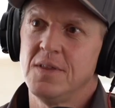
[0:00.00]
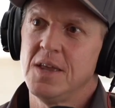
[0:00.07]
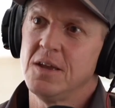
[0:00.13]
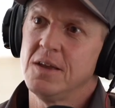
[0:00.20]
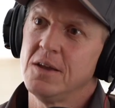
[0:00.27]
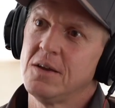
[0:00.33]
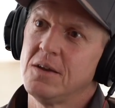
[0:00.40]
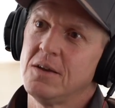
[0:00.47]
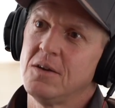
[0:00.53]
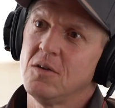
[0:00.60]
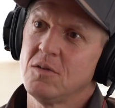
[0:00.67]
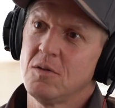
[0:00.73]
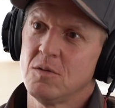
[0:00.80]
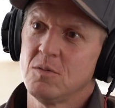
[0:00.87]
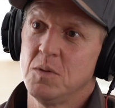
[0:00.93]
then,
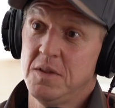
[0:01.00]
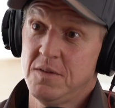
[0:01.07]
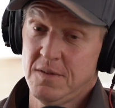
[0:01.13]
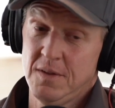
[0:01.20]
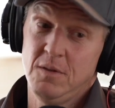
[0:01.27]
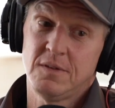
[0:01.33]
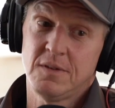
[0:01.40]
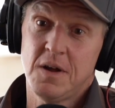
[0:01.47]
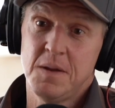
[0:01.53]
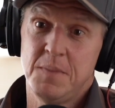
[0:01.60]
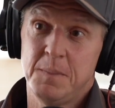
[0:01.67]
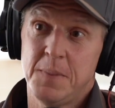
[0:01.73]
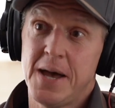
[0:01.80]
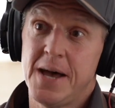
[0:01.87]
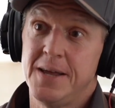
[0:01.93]
because it was Simon
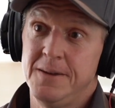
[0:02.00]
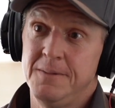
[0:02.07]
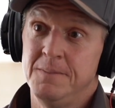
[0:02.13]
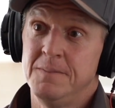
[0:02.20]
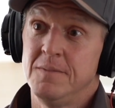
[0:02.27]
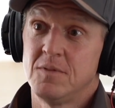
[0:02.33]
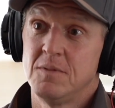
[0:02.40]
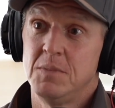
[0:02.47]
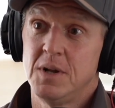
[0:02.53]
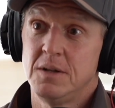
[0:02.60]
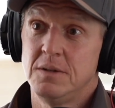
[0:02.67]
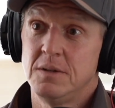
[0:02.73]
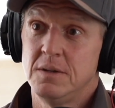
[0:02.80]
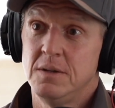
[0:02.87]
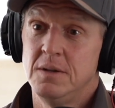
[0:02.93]
Batten from
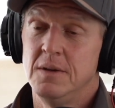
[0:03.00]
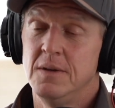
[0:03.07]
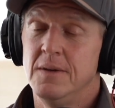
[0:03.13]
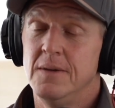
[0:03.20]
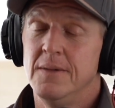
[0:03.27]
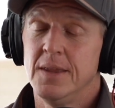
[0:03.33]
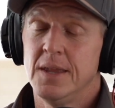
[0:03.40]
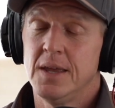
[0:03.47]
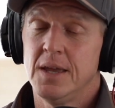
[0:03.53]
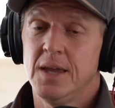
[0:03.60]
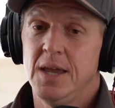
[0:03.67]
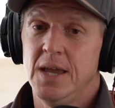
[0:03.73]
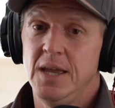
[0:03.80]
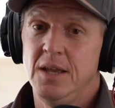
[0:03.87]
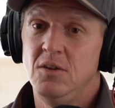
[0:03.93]
London,
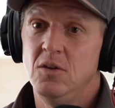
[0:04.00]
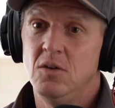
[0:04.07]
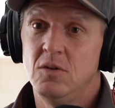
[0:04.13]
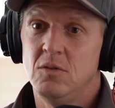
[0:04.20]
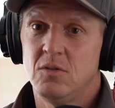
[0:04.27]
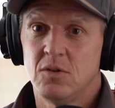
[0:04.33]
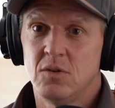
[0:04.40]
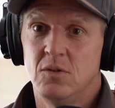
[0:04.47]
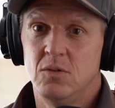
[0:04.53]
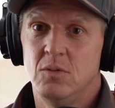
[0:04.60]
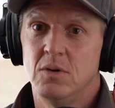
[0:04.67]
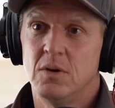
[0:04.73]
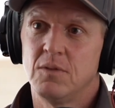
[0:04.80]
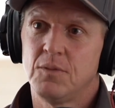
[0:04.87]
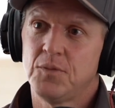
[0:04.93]
he knew to
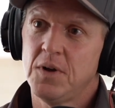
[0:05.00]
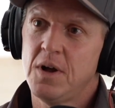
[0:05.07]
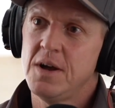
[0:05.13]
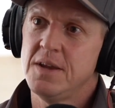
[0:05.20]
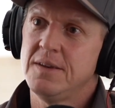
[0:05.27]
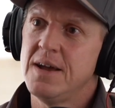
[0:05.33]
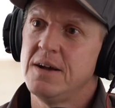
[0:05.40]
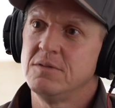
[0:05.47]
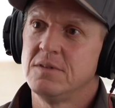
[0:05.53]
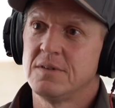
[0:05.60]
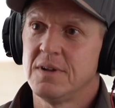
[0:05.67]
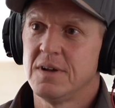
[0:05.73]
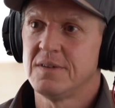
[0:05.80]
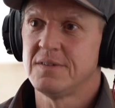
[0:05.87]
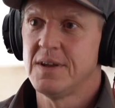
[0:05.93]
fly down to
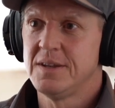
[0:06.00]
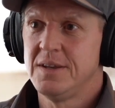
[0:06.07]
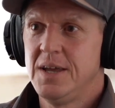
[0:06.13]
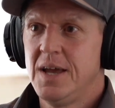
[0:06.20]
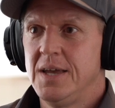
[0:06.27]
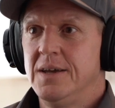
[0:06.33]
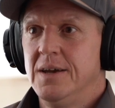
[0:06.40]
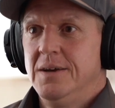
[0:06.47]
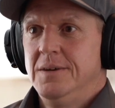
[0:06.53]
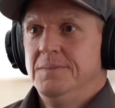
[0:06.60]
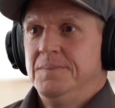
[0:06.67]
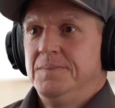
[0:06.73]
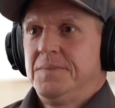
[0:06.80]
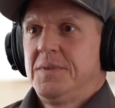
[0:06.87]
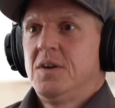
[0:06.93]
like San Diego
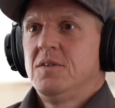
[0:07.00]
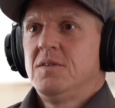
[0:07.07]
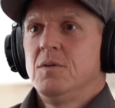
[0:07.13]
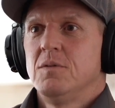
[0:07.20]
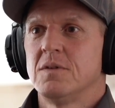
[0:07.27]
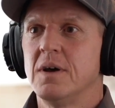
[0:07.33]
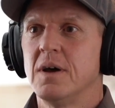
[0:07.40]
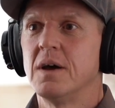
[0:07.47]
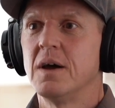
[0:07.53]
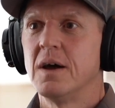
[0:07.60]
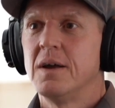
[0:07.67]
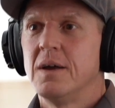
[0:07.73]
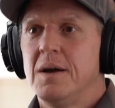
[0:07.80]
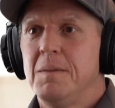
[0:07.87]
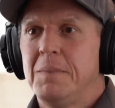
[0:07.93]
because there was a
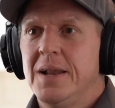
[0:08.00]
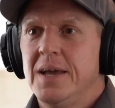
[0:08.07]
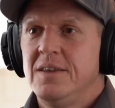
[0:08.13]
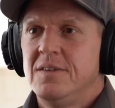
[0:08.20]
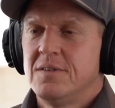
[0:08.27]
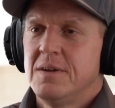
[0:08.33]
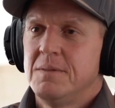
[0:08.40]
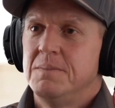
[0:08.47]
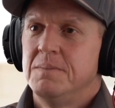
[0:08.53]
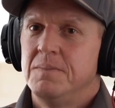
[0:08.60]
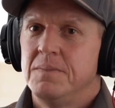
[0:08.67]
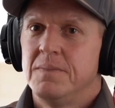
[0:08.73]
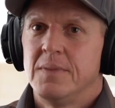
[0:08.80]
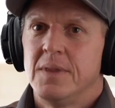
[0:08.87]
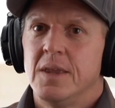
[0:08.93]
place,
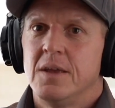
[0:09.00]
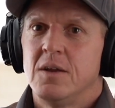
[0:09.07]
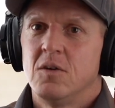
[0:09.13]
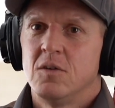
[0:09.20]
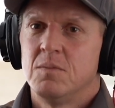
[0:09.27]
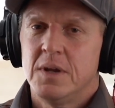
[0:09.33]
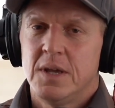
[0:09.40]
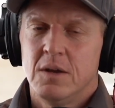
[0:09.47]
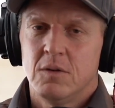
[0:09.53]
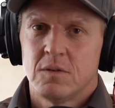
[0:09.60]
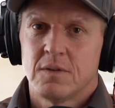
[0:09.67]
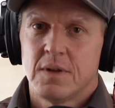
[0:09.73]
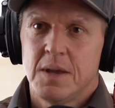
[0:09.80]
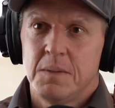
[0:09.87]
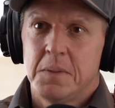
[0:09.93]
because McGill's
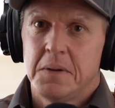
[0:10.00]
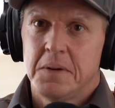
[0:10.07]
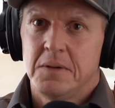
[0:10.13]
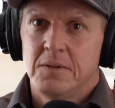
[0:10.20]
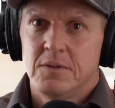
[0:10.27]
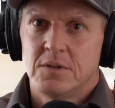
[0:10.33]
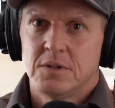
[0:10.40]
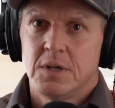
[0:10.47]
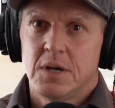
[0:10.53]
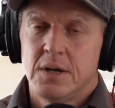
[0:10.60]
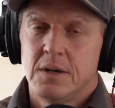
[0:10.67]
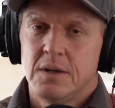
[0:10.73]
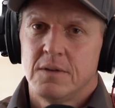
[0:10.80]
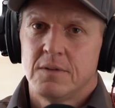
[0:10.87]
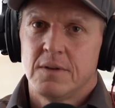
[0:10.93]
skate park had just shut.
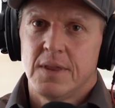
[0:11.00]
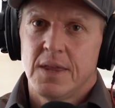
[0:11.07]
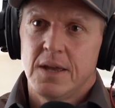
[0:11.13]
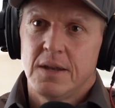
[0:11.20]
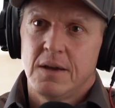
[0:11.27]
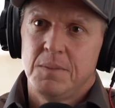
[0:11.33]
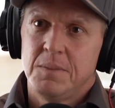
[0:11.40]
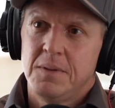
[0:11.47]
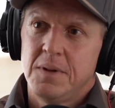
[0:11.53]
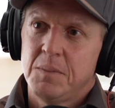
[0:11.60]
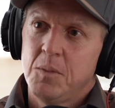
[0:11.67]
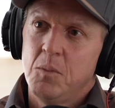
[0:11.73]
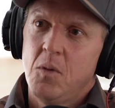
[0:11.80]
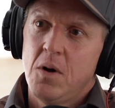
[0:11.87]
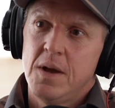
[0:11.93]
So they had opened up
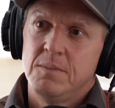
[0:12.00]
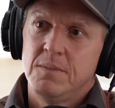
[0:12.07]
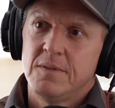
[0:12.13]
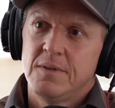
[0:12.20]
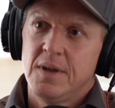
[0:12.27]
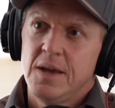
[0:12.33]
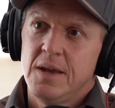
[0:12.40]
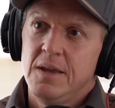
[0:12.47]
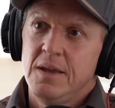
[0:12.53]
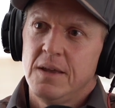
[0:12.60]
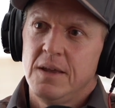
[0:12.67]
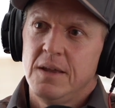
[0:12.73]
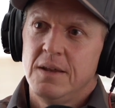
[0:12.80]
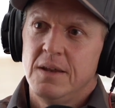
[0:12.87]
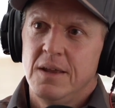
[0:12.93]
a YMCA
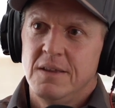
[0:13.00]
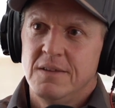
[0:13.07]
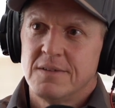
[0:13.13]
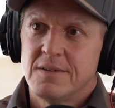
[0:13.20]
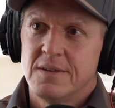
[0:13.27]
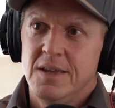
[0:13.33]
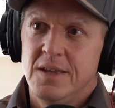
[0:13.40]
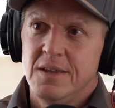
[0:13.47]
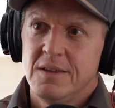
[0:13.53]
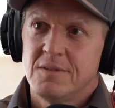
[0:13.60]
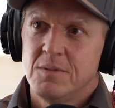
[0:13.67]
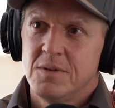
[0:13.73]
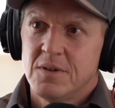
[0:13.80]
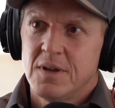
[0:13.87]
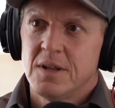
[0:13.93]
in Encinitas,
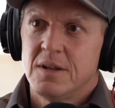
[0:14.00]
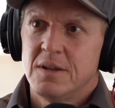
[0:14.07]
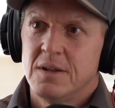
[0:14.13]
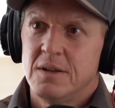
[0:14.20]
which had